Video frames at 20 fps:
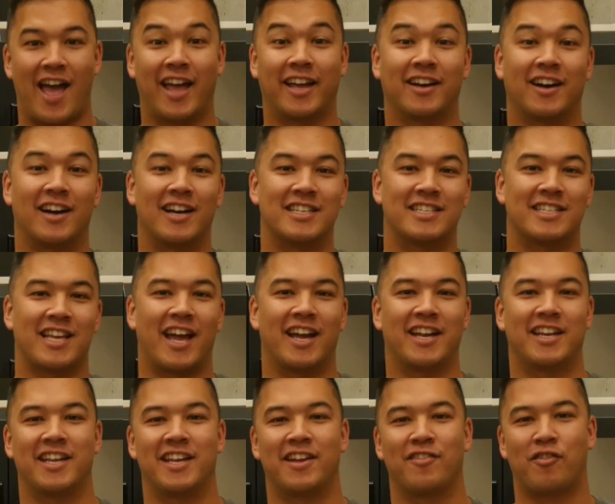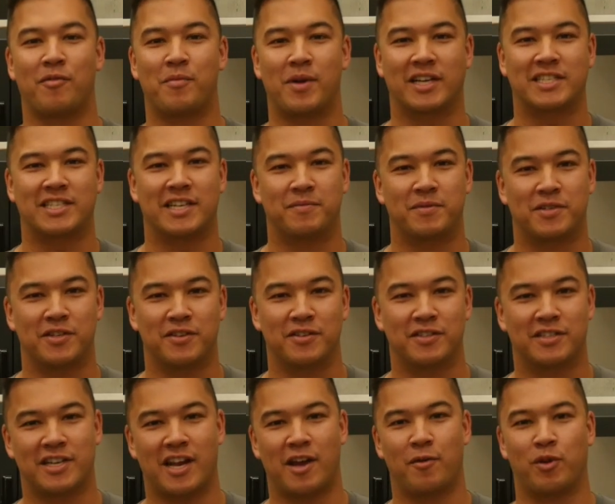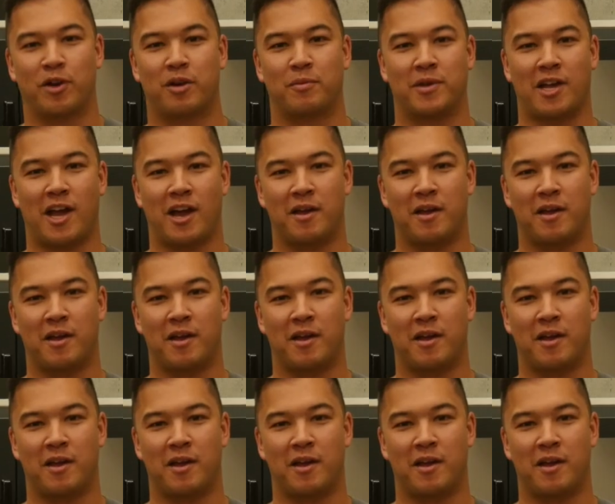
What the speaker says: Hey guys, Aidan here from XM2. Today we're going to be